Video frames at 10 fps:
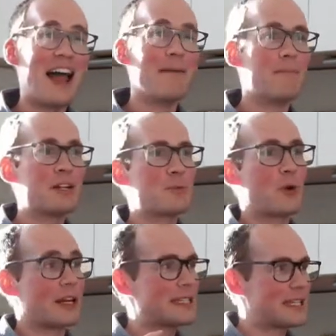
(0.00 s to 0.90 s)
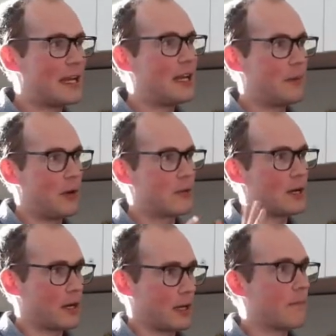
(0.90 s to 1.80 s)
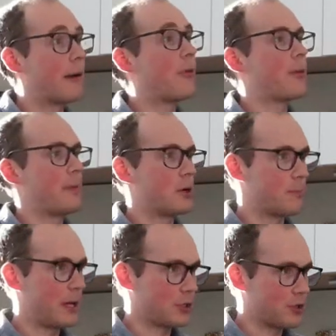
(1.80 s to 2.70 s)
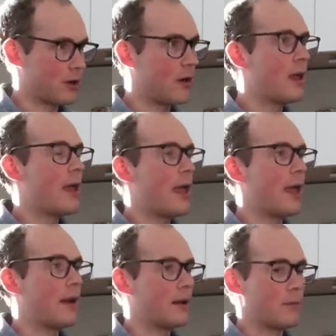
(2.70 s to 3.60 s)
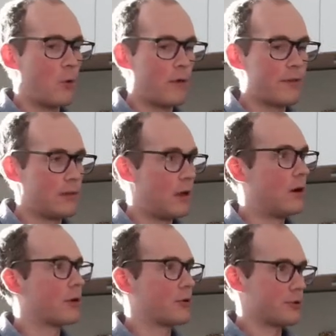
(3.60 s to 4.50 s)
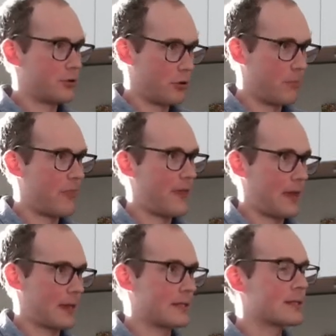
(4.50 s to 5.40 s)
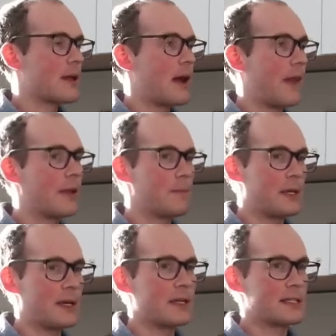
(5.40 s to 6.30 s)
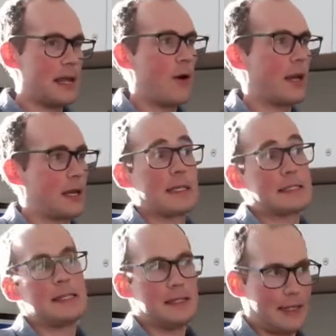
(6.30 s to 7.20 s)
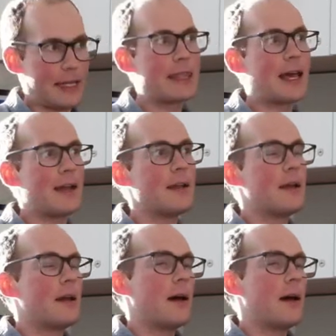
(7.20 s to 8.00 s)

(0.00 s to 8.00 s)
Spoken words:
I am much more excited about talking about the bigger picture and more of the longer term things. I think because now I kind of see it like that.